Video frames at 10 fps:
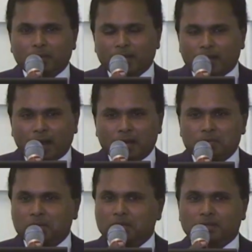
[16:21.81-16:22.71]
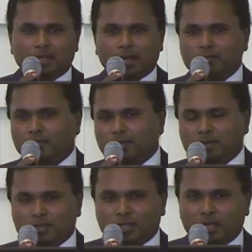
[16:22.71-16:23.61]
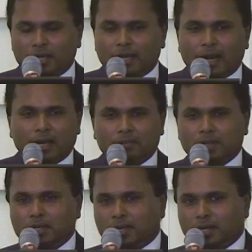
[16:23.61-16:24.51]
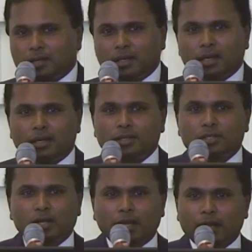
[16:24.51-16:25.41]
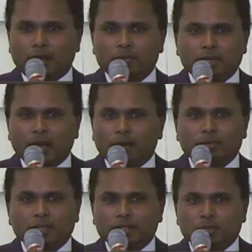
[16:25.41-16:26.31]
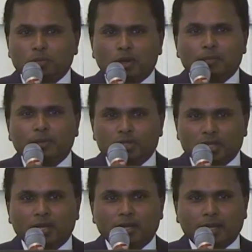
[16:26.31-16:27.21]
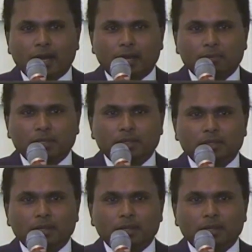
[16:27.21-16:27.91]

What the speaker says: economy, then be into steel economy and digital economy. Now it's more about sharing economy.